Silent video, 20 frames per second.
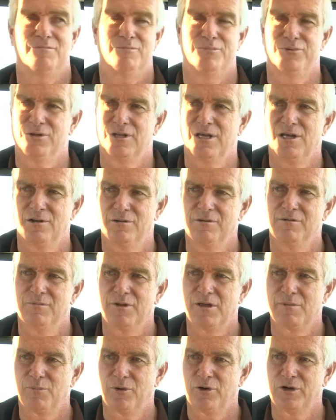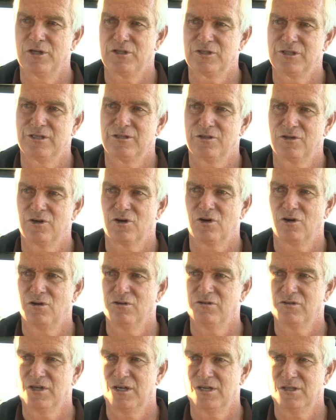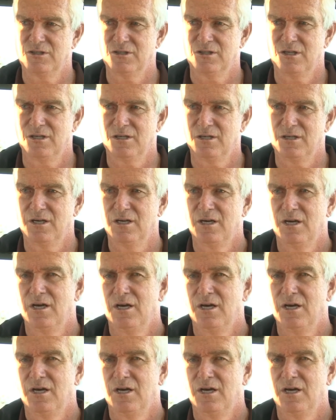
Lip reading: put their bodies into the contest, and